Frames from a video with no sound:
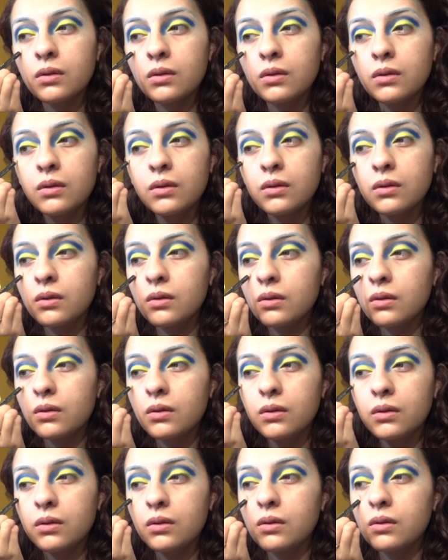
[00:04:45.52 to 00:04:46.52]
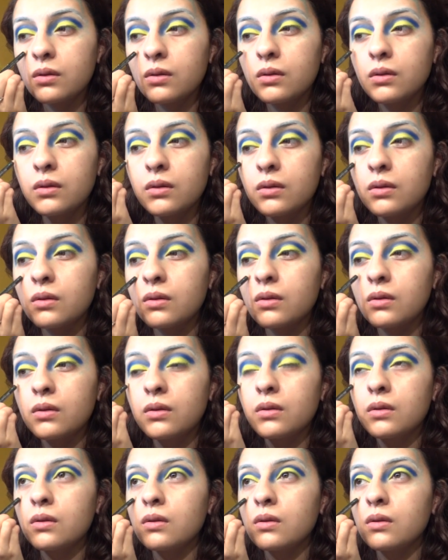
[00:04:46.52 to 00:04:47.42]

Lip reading: No one is speaking in this clip.